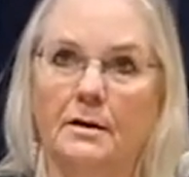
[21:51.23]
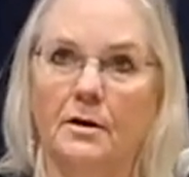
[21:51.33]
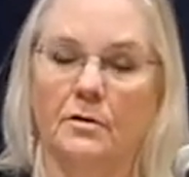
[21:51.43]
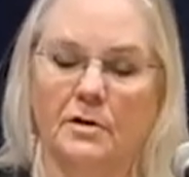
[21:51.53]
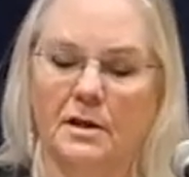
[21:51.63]

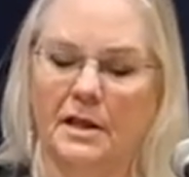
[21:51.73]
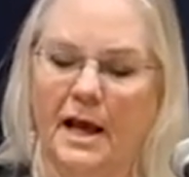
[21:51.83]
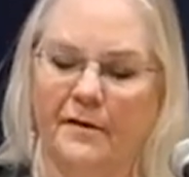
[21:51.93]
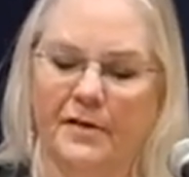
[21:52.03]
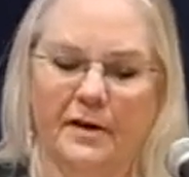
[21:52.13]
You know that
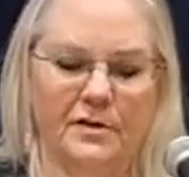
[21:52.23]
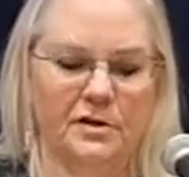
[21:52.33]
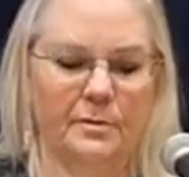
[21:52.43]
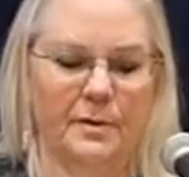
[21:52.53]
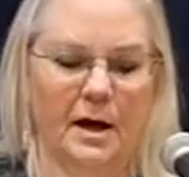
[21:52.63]
they have to give
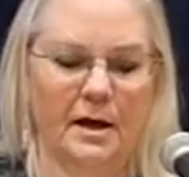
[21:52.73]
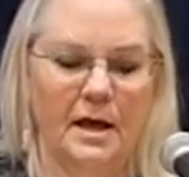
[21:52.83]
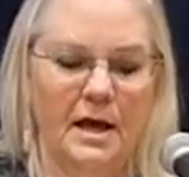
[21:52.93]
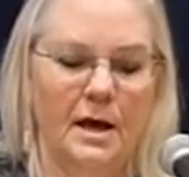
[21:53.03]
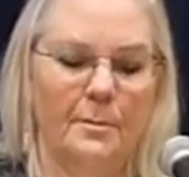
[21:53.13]
it to them young.